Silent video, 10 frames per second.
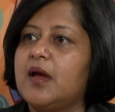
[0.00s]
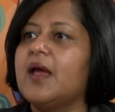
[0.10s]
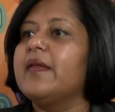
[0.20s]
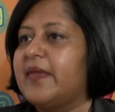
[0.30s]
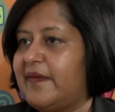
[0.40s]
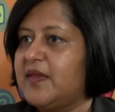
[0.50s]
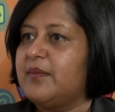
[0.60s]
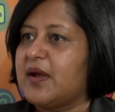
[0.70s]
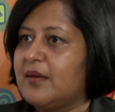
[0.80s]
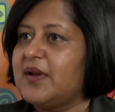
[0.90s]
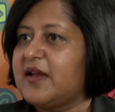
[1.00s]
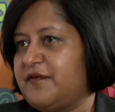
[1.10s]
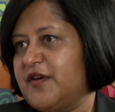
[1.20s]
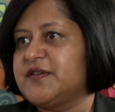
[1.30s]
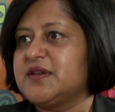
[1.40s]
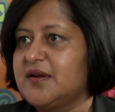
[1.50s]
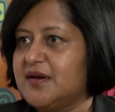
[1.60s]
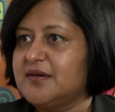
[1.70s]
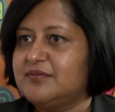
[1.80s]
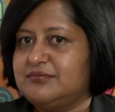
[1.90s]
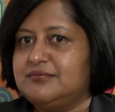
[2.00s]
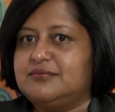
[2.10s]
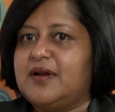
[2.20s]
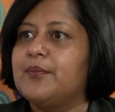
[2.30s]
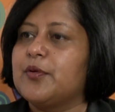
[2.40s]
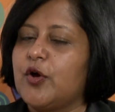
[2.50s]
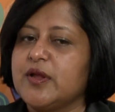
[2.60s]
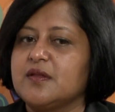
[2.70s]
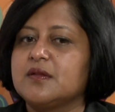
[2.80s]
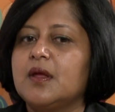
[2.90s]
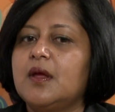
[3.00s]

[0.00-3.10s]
And then they become like first year employees,